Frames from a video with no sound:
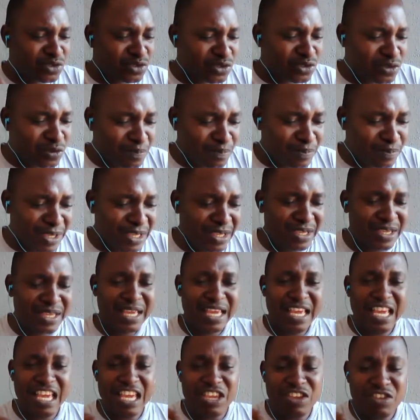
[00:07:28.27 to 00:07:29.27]
to be
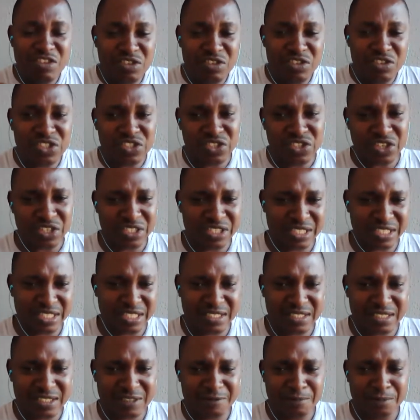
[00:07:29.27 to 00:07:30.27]
a huge
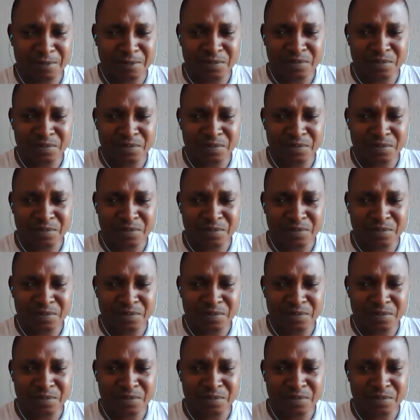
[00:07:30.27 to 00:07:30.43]
success.